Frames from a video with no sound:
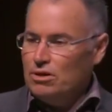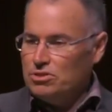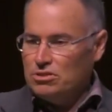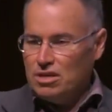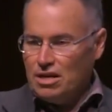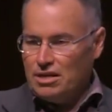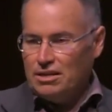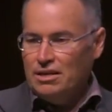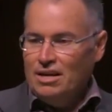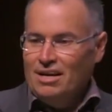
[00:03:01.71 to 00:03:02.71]
I was just
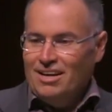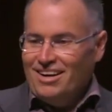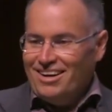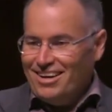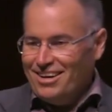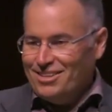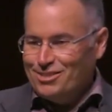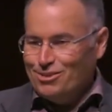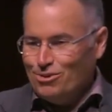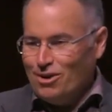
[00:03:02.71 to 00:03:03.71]
talking
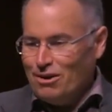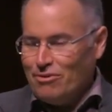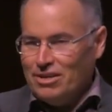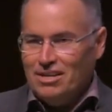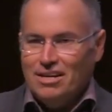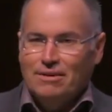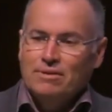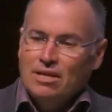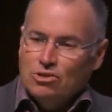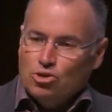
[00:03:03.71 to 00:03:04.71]
to our friend
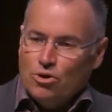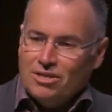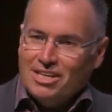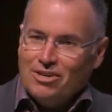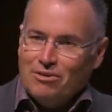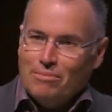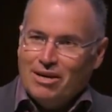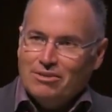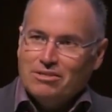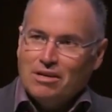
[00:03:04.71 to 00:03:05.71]
Jordan here
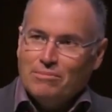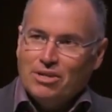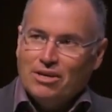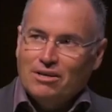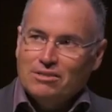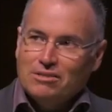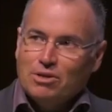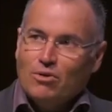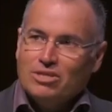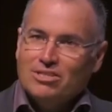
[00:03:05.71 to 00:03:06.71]
about some of
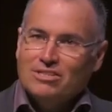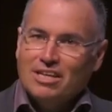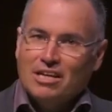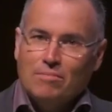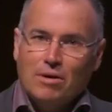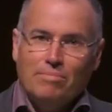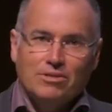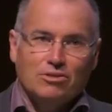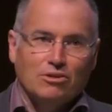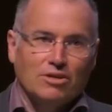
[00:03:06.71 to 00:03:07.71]
the questions that come up
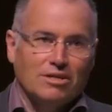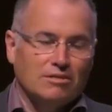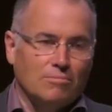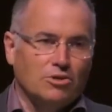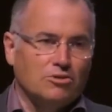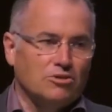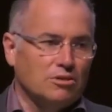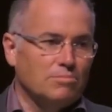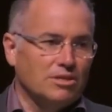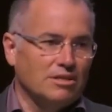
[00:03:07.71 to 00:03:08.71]
as you look at summer
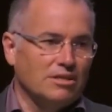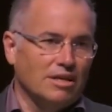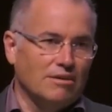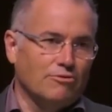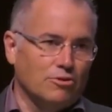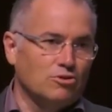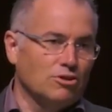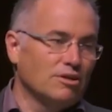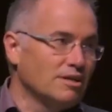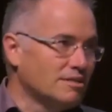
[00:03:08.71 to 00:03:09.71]
internships and
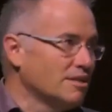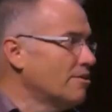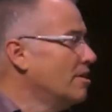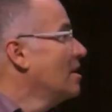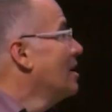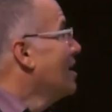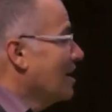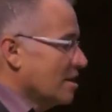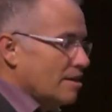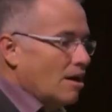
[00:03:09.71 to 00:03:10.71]
future, et cetera.
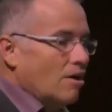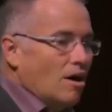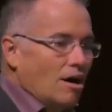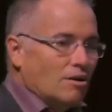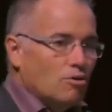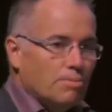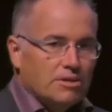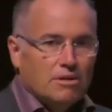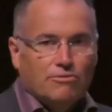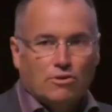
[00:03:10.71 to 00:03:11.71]
And then I'll open
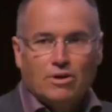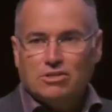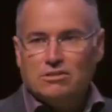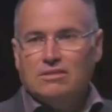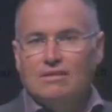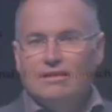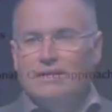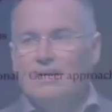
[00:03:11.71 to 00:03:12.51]
it up for questions.